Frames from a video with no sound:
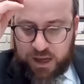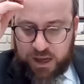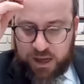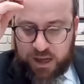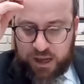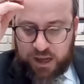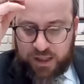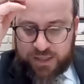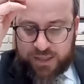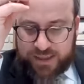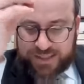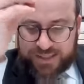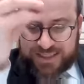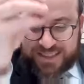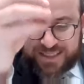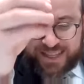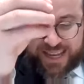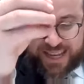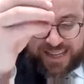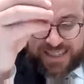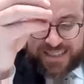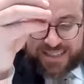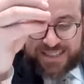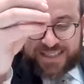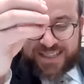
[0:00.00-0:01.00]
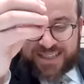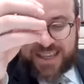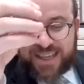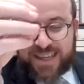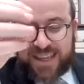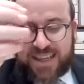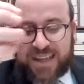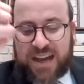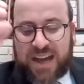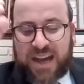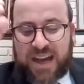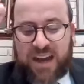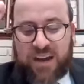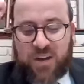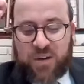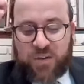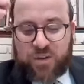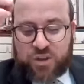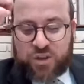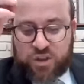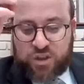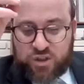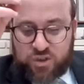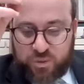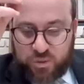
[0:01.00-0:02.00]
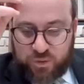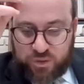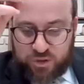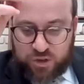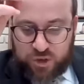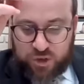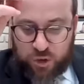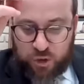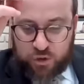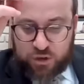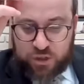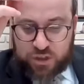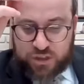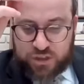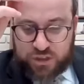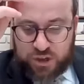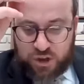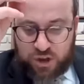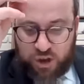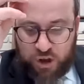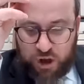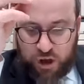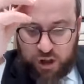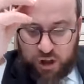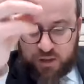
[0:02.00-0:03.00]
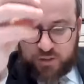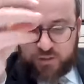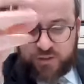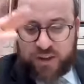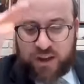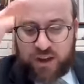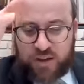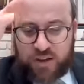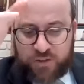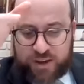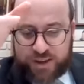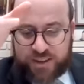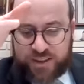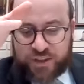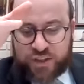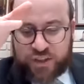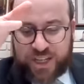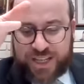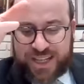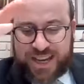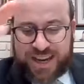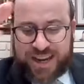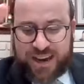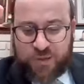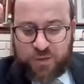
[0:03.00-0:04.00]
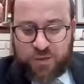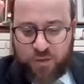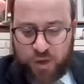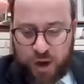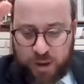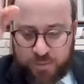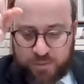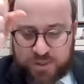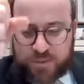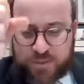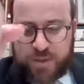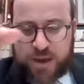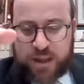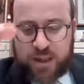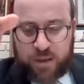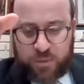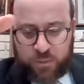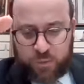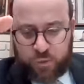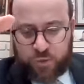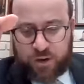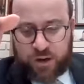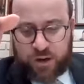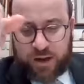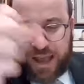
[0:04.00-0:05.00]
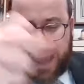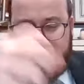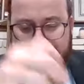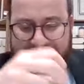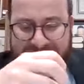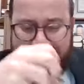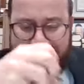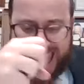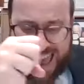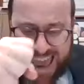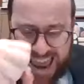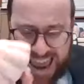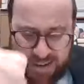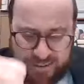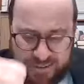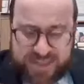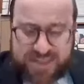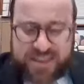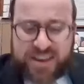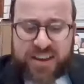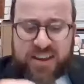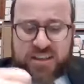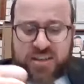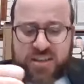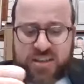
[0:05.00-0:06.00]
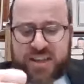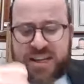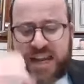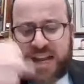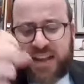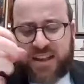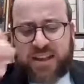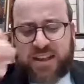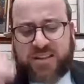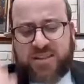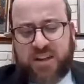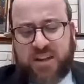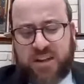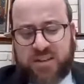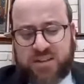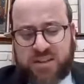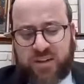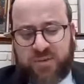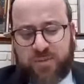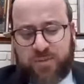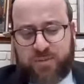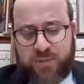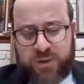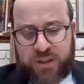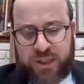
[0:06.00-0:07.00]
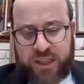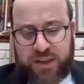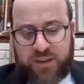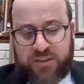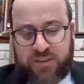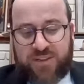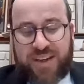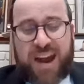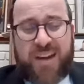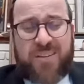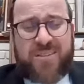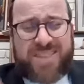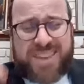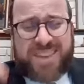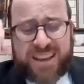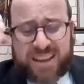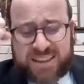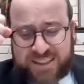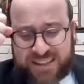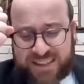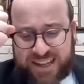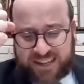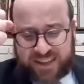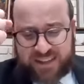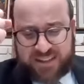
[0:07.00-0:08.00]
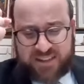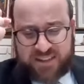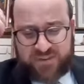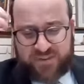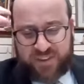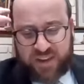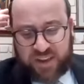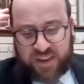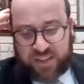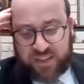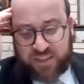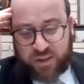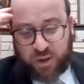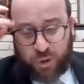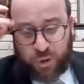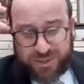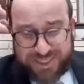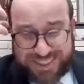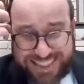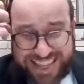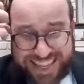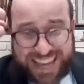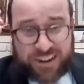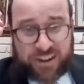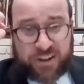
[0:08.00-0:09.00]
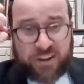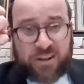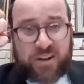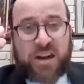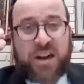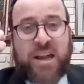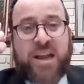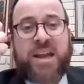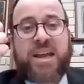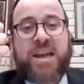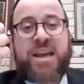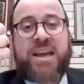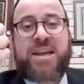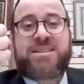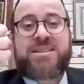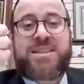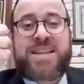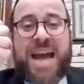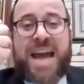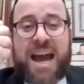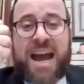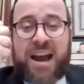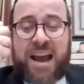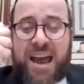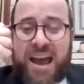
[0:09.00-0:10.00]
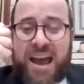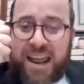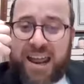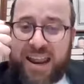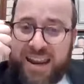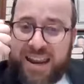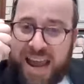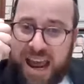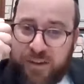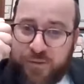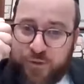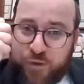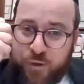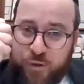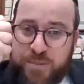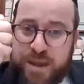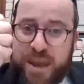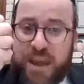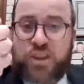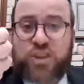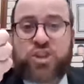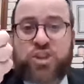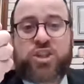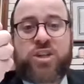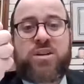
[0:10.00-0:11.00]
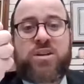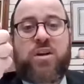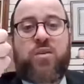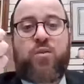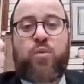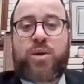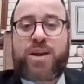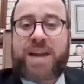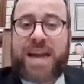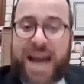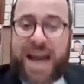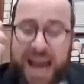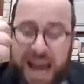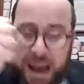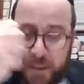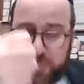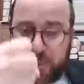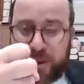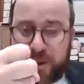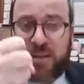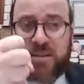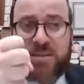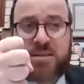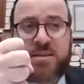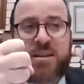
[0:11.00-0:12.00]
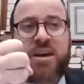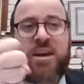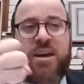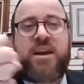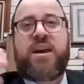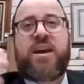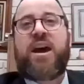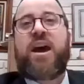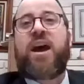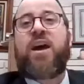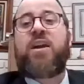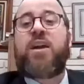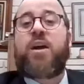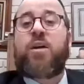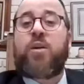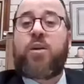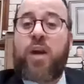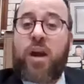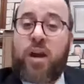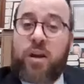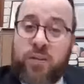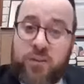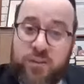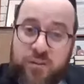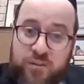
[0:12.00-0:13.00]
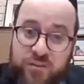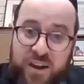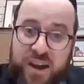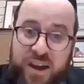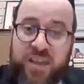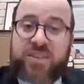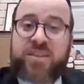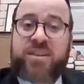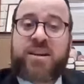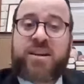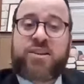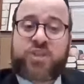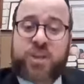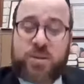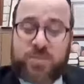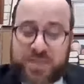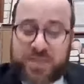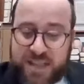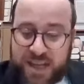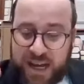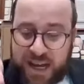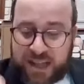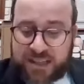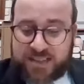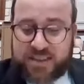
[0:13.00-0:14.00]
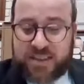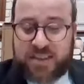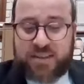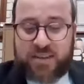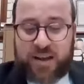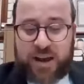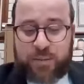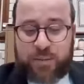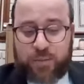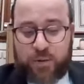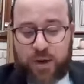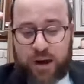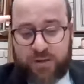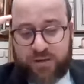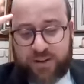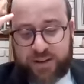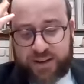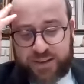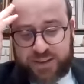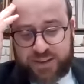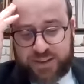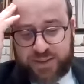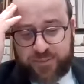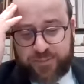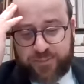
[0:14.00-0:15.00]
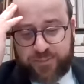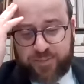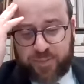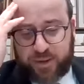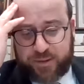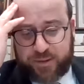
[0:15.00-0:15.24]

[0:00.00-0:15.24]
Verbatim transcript: uh, on this night uh, told us all of the Avodah. Shinyane runs in Elamuna. Everything is connected to, to, belief. Everything is connected to faith. The whole Seder is an, an affirmation of what happened and our, our faith in Hashem's constant divine providence.